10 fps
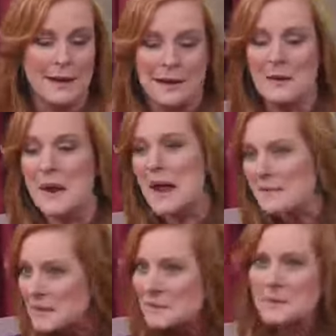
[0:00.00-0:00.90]
You know,
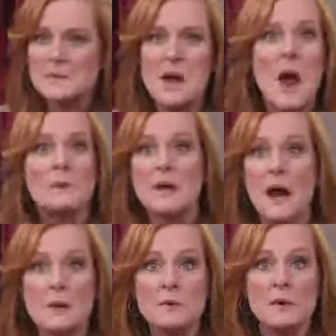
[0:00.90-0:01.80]
everyone was, I mean,
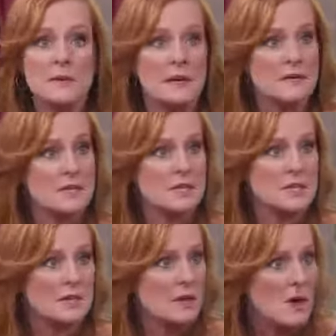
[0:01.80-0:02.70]
I went on the
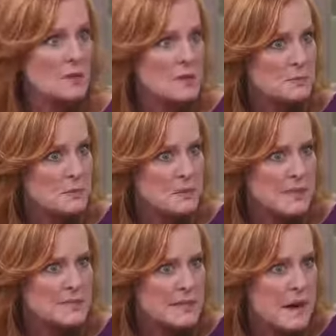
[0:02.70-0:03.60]
audition and there were all these people
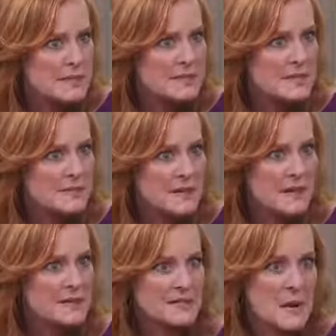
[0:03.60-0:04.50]
I saw on TV
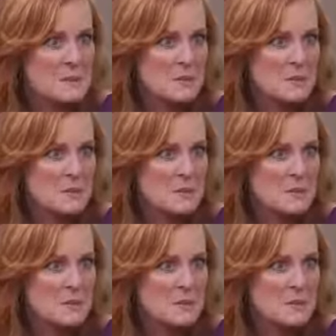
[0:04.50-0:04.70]
all the time.